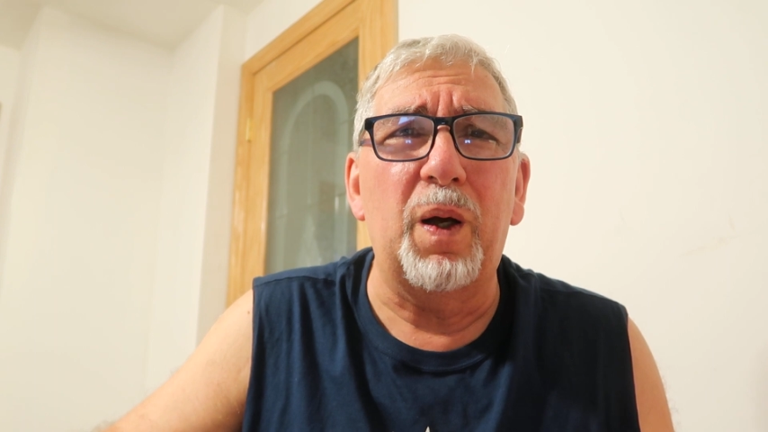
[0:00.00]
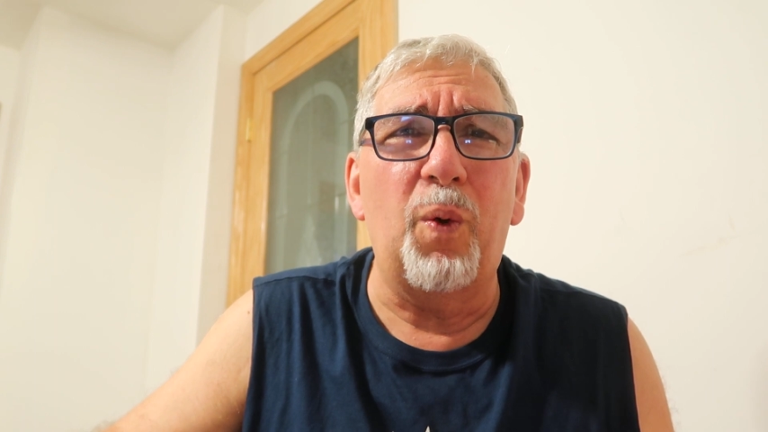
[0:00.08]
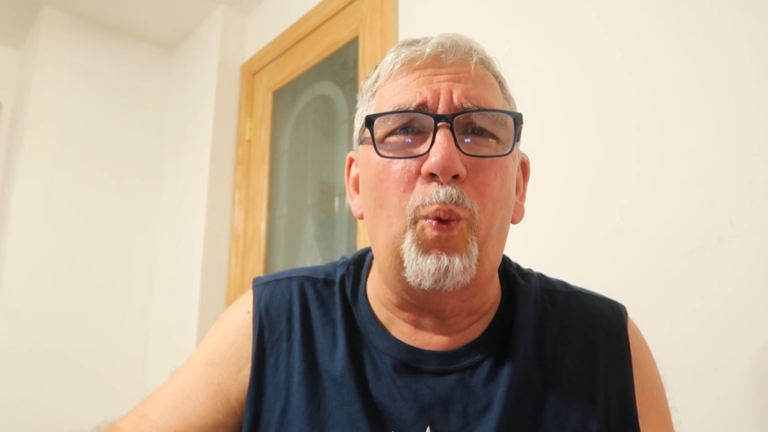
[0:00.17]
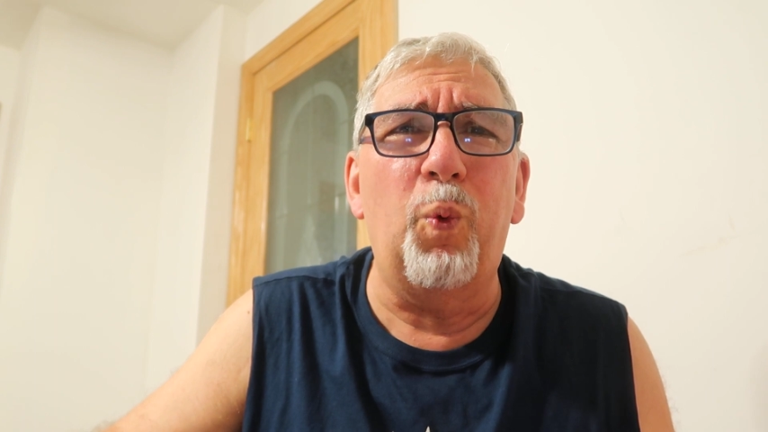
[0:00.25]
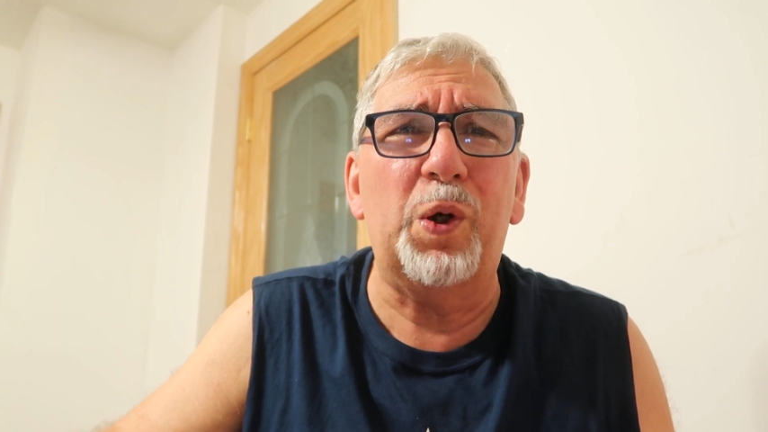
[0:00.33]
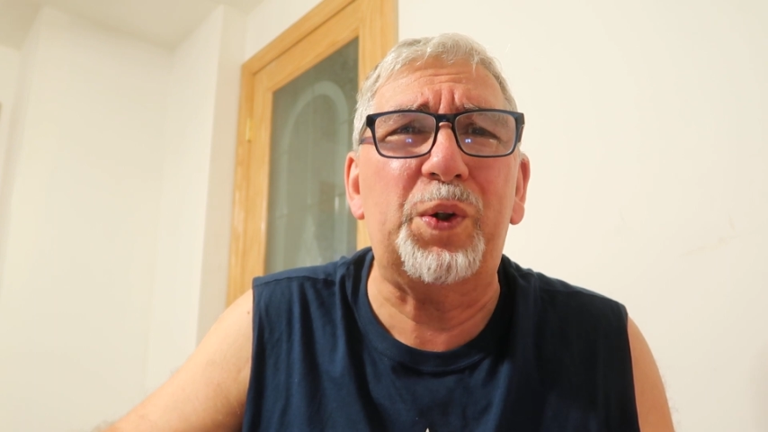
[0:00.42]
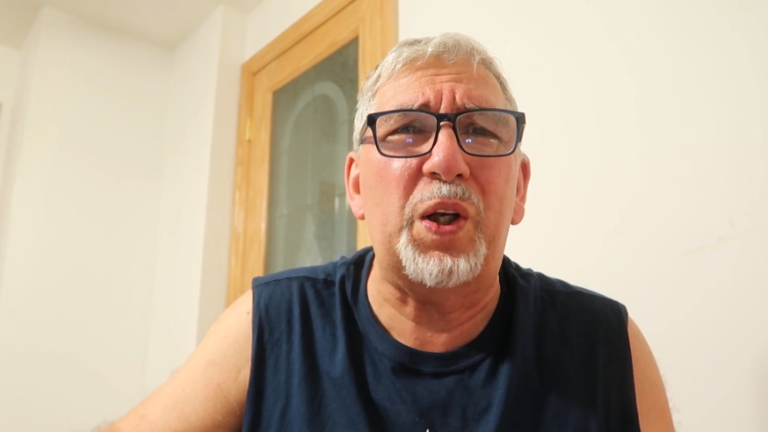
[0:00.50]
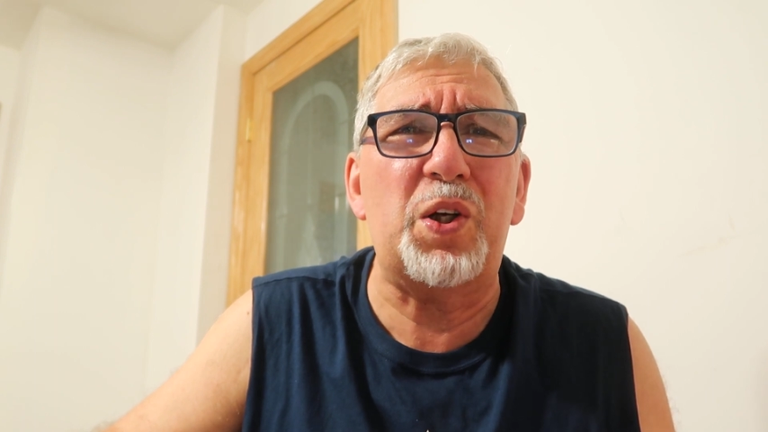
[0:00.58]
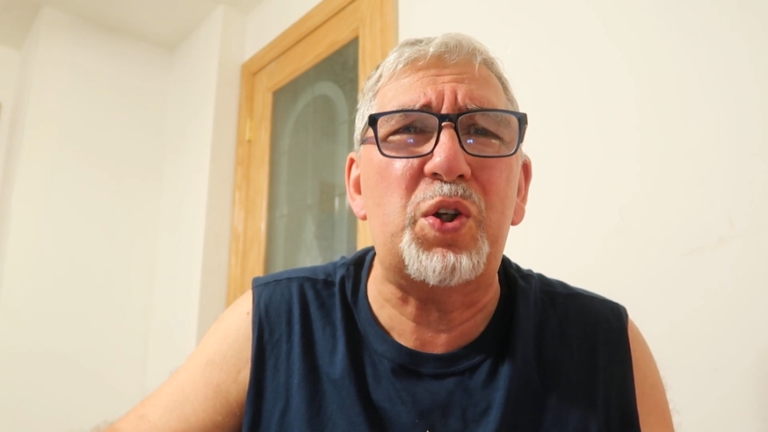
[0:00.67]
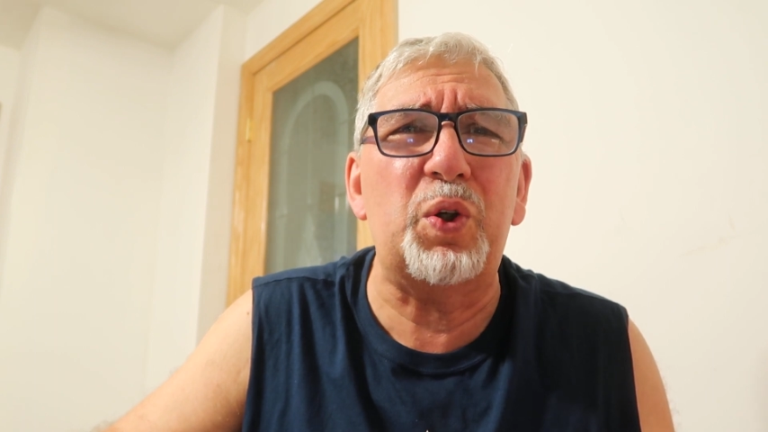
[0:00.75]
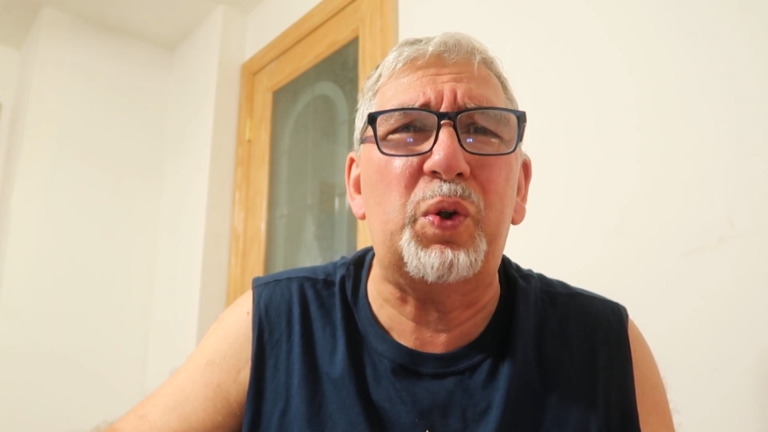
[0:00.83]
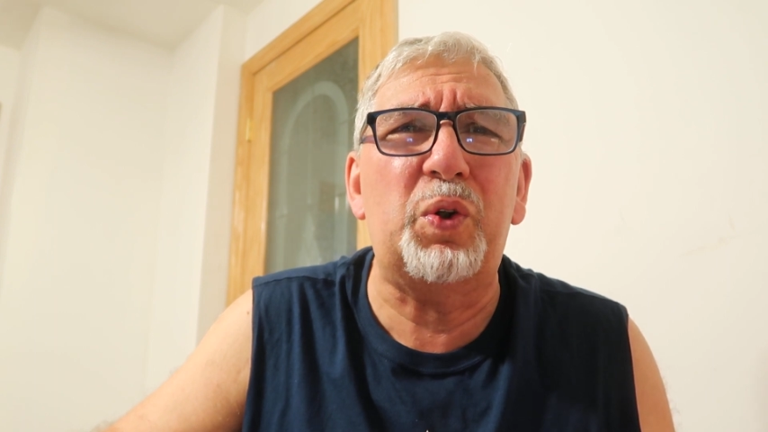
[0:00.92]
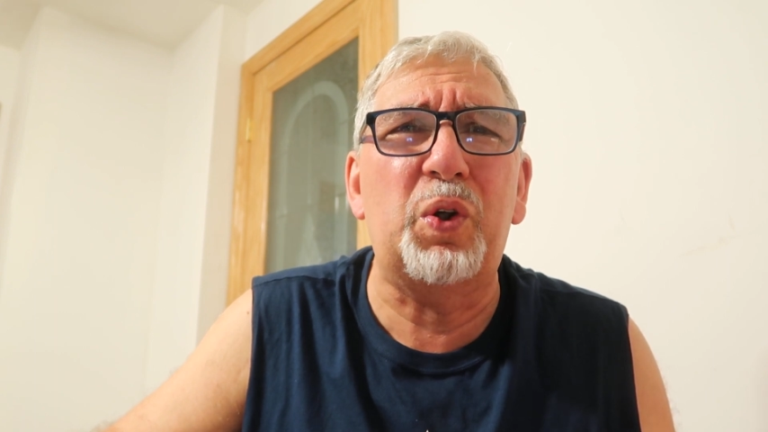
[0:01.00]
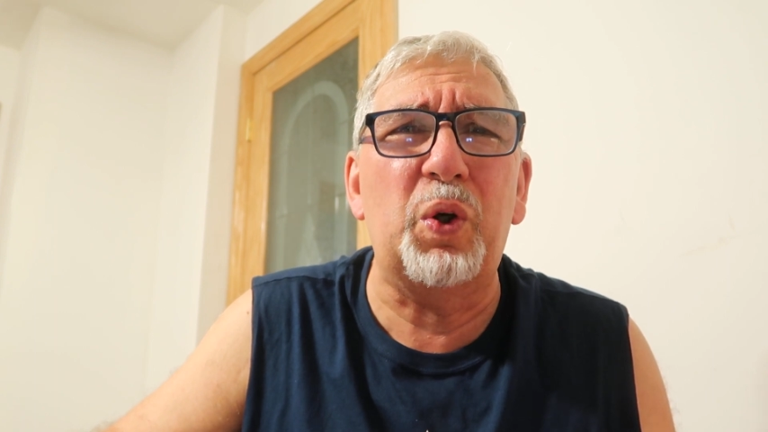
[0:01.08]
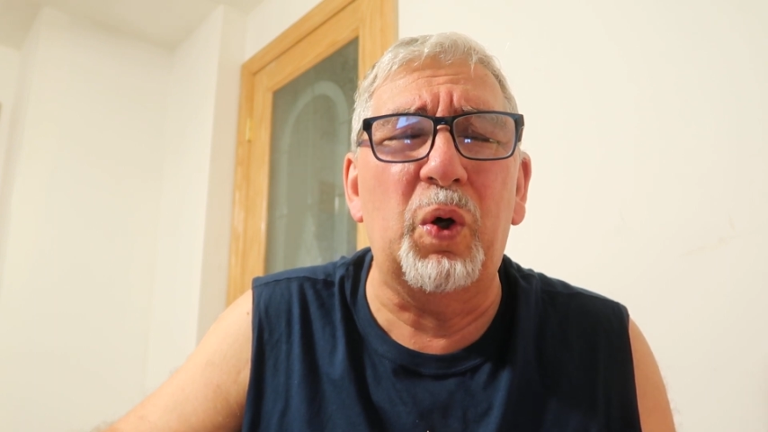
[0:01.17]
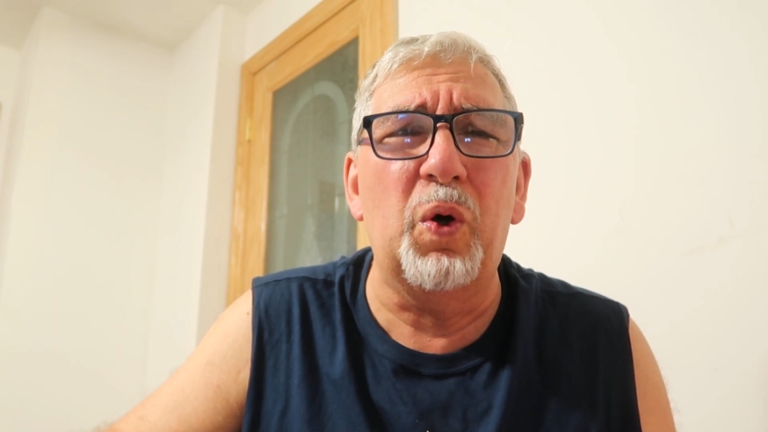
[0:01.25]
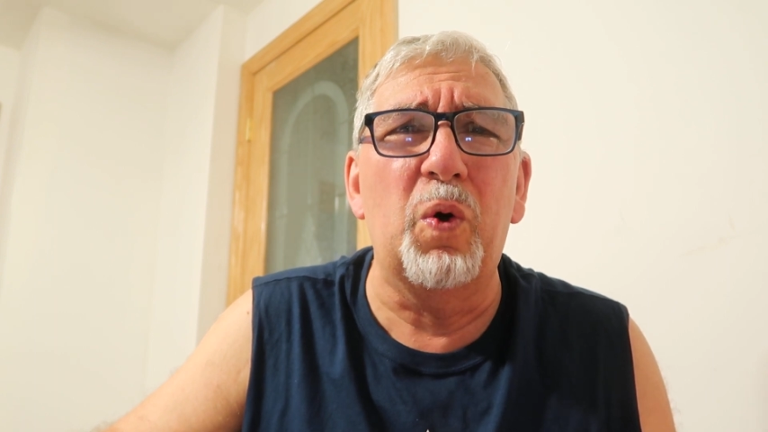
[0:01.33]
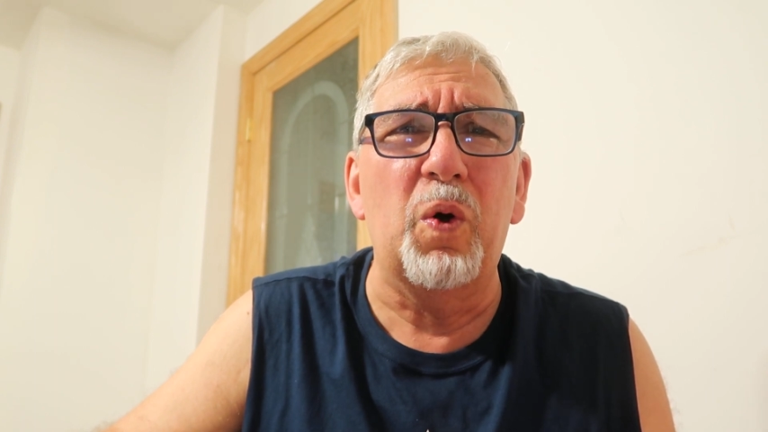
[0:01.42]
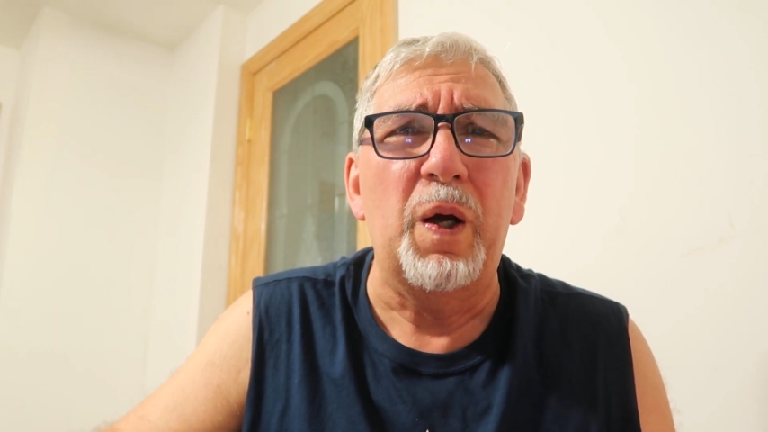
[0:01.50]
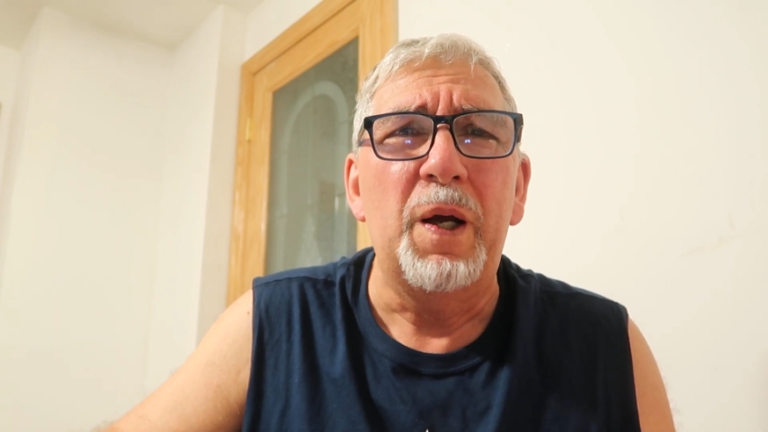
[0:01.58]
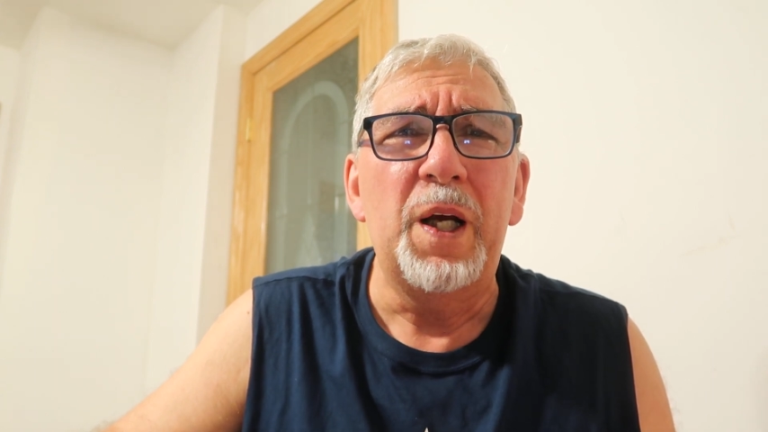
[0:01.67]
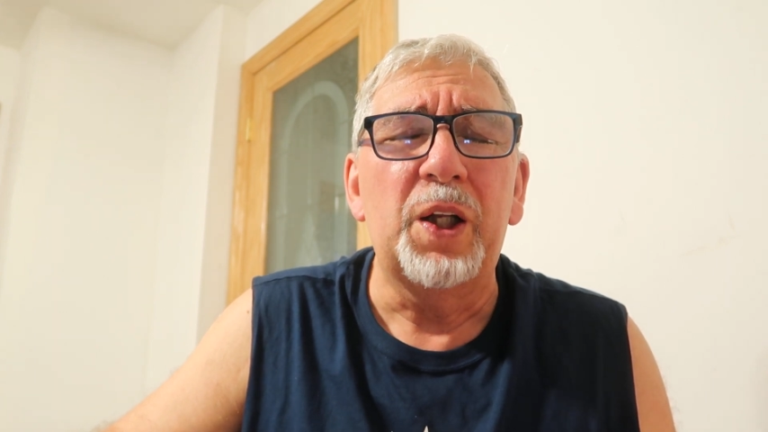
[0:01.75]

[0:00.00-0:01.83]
What did you do?